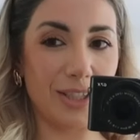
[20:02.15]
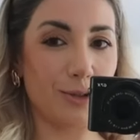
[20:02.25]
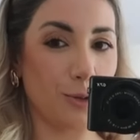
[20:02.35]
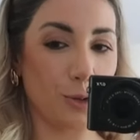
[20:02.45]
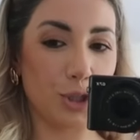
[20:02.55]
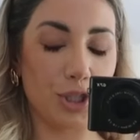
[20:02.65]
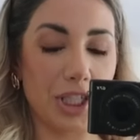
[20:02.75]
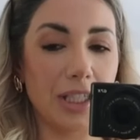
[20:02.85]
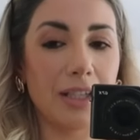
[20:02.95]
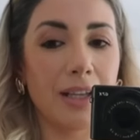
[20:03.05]
It's so
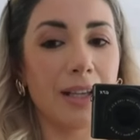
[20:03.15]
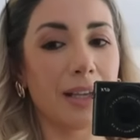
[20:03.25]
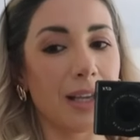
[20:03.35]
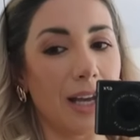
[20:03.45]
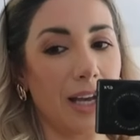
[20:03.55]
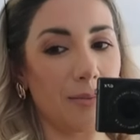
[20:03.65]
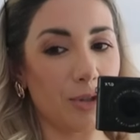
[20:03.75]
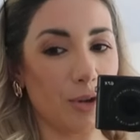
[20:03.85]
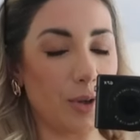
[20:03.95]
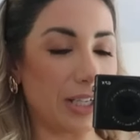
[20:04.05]
chic.
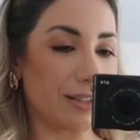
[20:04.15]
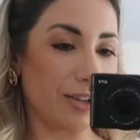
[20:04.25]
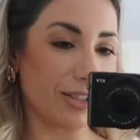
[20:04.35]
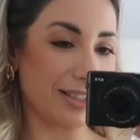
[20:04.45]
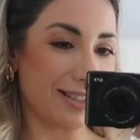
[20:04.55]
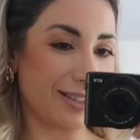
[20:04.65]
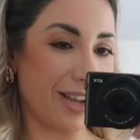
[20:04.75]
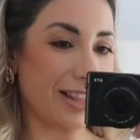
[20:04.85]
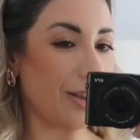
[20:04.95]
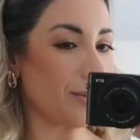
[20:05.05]
So when I saw this
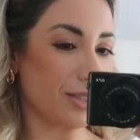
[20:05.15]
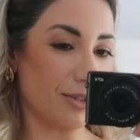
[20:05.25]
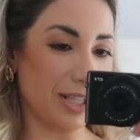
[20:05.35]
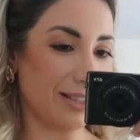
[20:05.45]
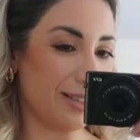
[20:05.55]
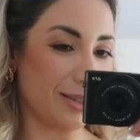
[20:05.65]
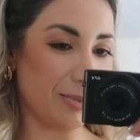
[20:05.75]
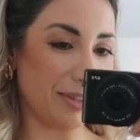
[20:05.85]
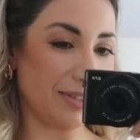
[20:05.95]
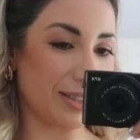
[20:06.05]
style, I was like, okay, this is a
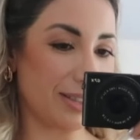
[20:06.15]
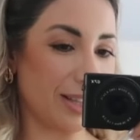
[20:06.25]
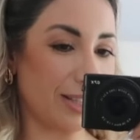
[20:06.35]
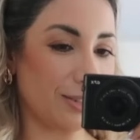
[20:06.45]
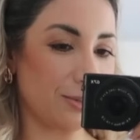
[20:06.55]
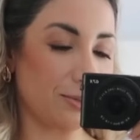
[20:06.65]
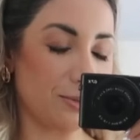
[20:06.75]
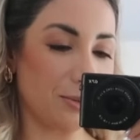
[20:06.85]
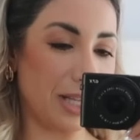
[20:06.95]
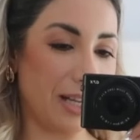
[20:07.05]
perfect style
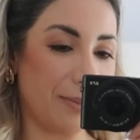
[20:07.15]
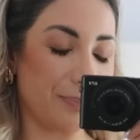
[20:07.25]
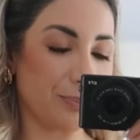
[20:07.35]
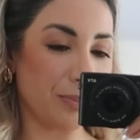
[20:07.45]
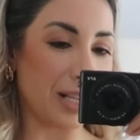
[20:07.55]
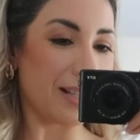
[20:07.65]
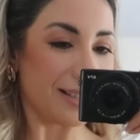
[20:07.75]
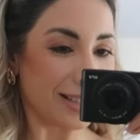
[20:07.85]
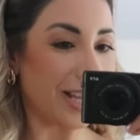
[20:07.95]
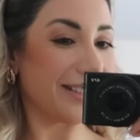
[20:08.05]
to
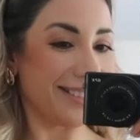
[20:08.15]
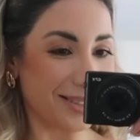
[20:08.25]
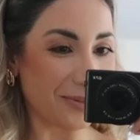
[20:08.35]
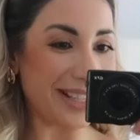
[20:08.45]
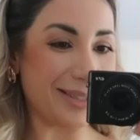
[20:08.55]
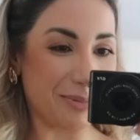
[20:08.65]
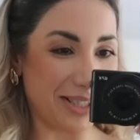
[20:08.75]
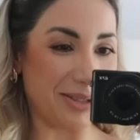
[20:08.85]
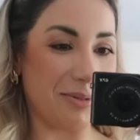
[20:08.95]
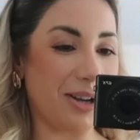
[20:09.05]
style this vest,
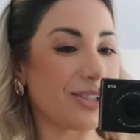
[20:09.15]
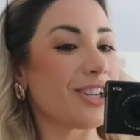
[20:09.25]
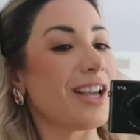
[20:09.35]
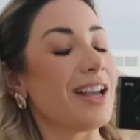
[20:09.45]
pretty much.